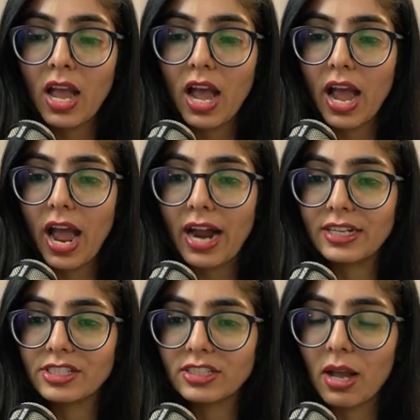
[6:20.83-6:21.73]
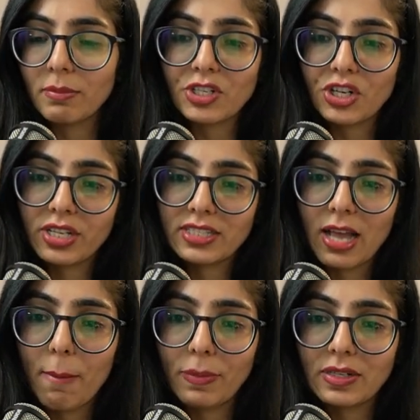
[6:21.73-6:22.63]
and emission
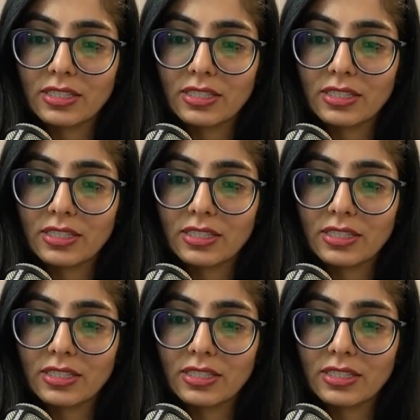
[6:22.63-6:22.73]
example